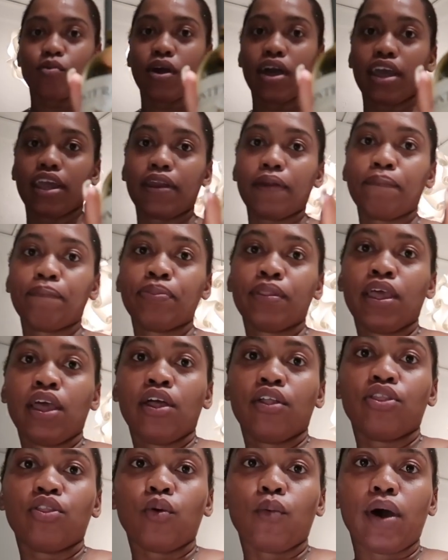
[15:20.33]
wine,
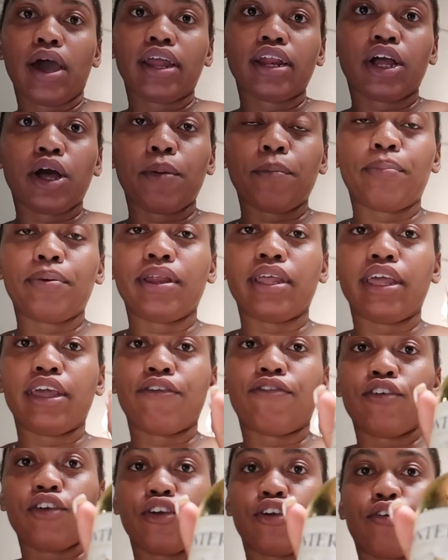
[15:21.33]
the wine company,
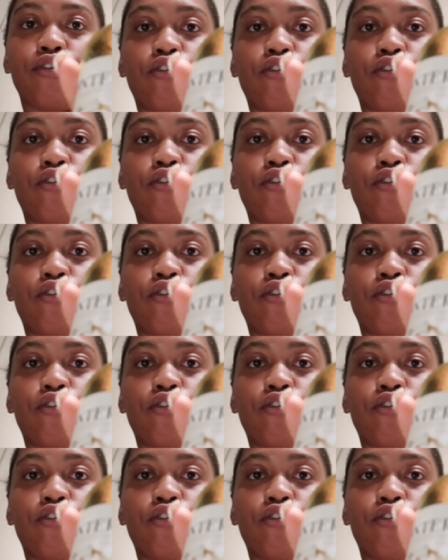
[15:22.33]
if you're